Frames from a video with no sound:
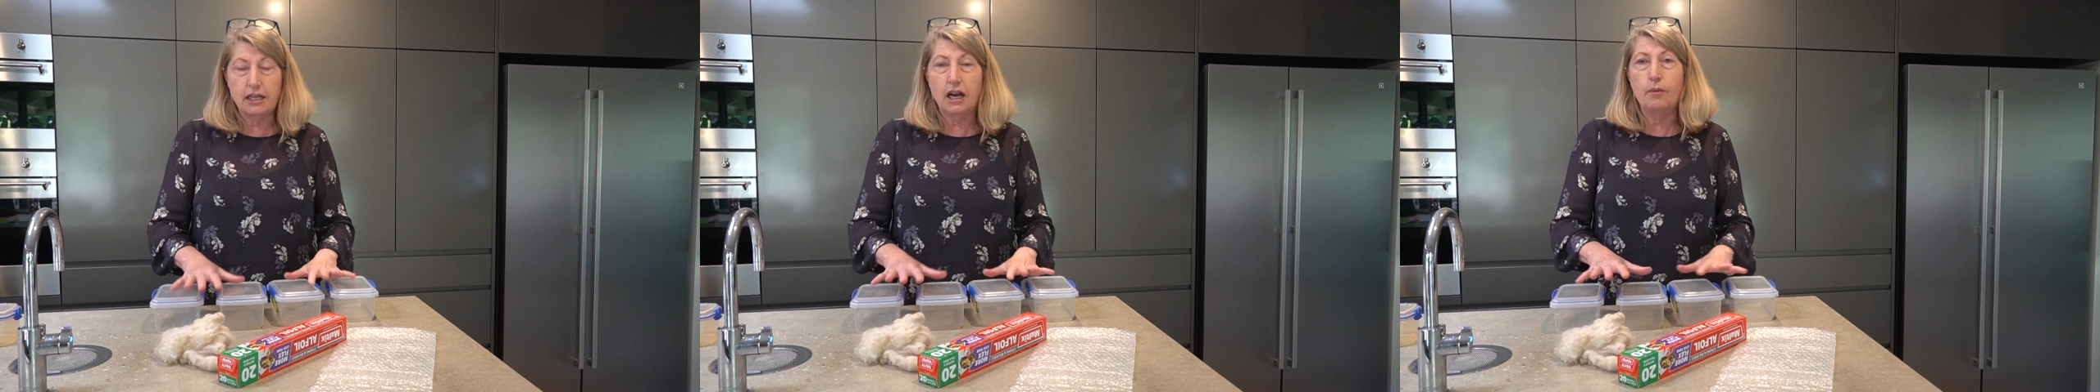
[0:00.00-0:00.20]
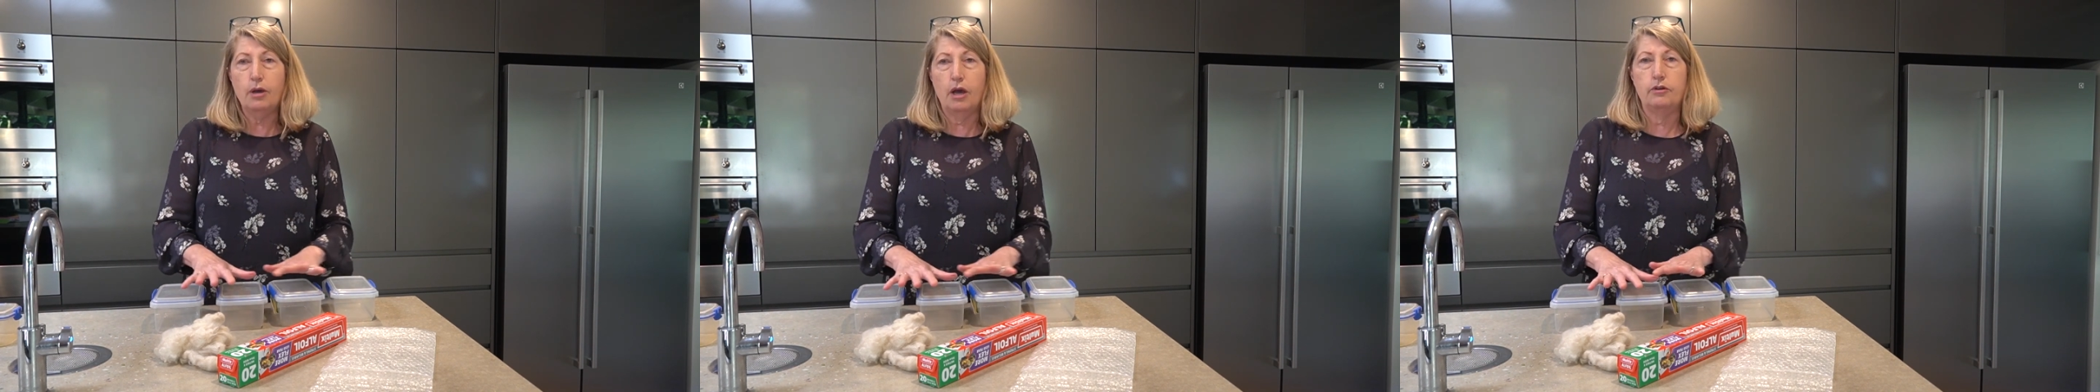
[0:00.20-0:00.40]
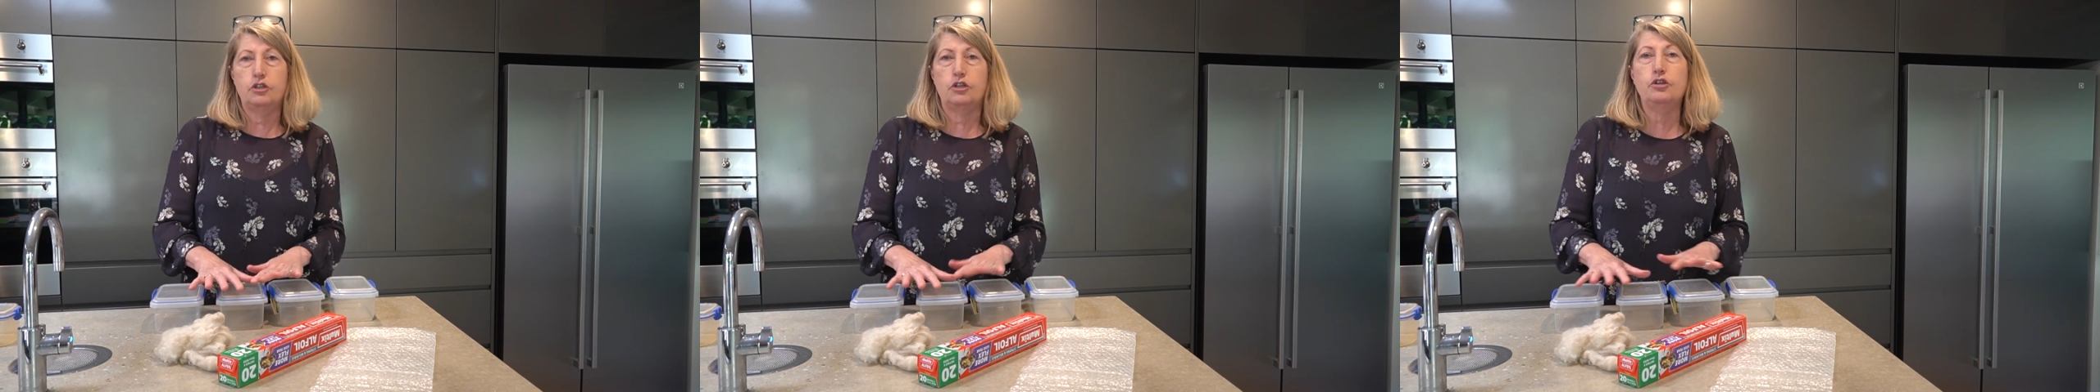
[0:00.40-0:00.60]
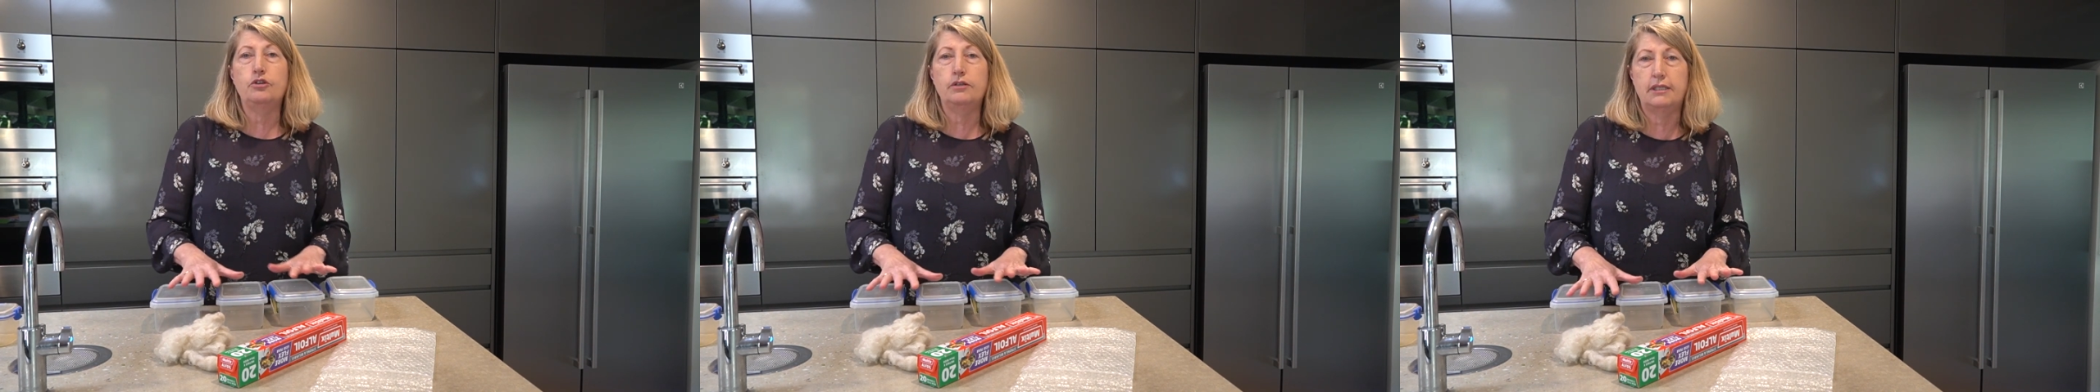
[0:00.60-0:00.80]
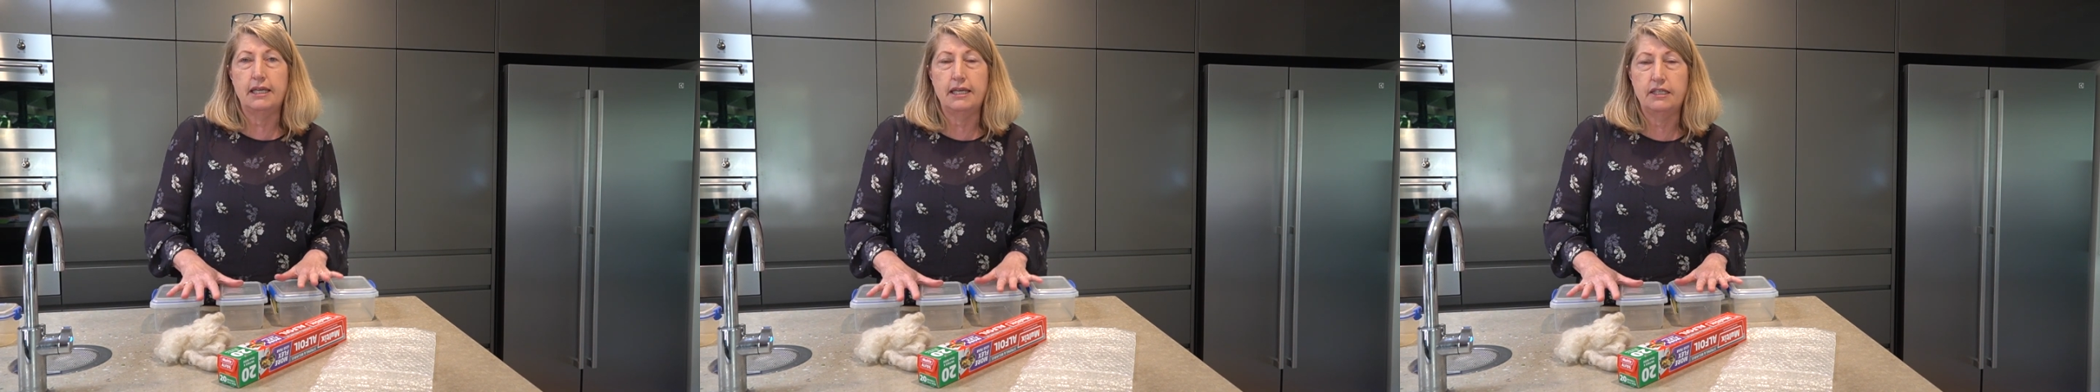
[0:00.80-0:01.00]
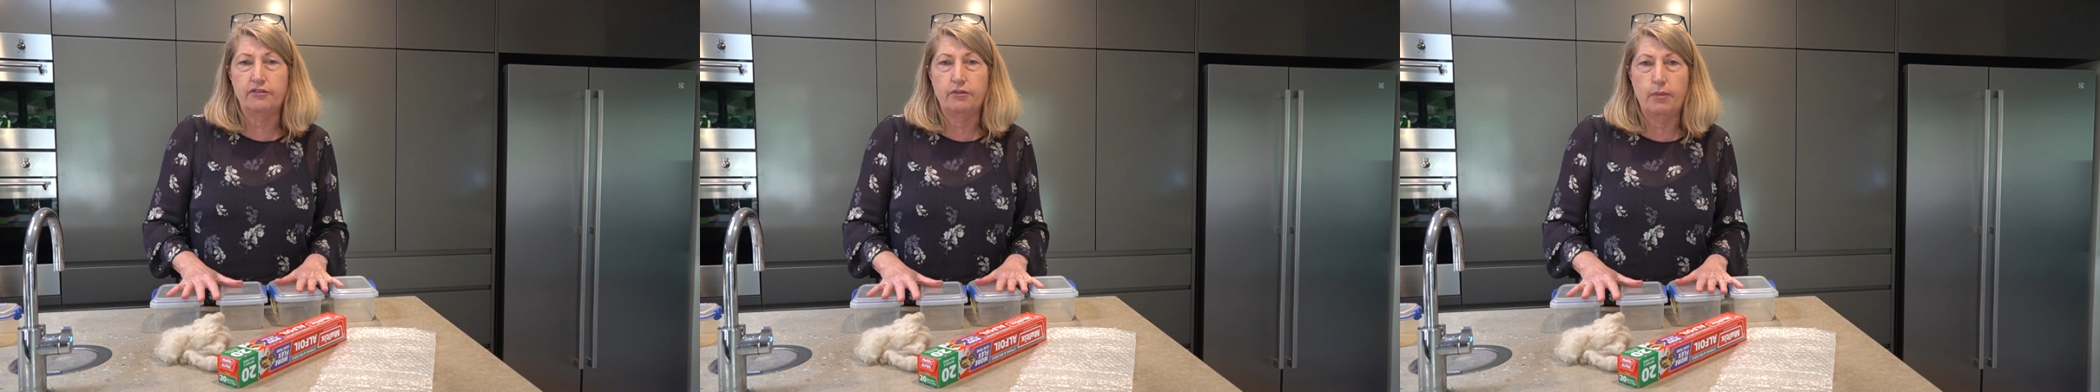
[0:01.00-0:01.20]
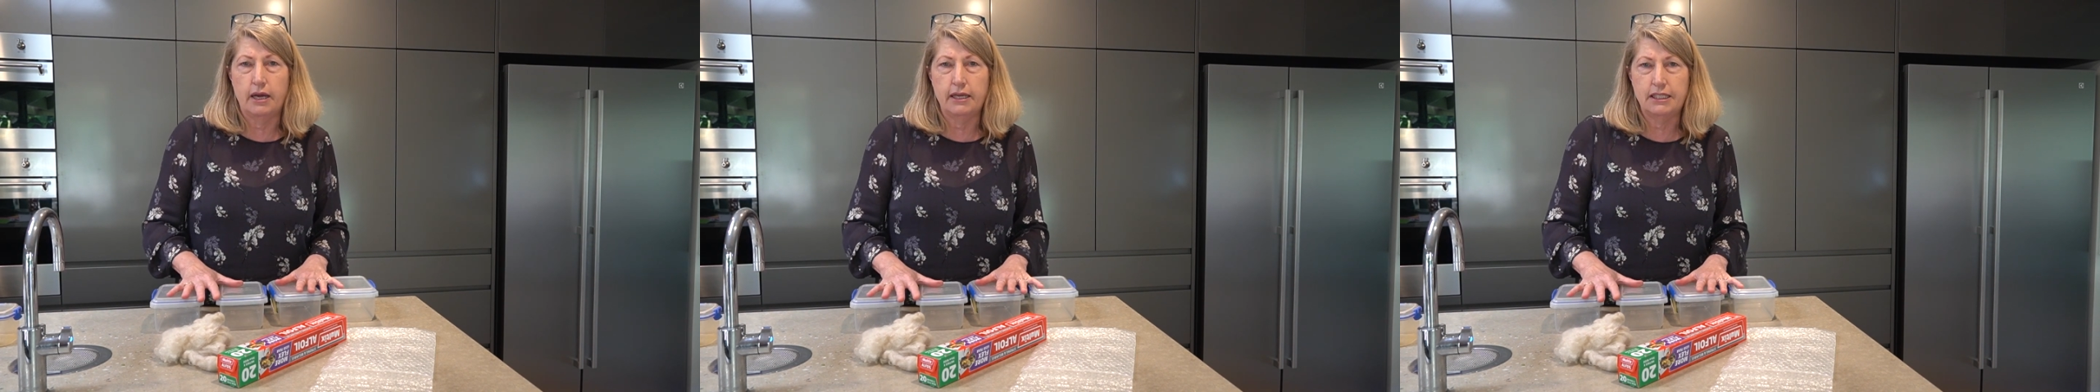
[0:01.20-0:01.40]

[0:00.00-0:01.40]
and I'm going to use these for my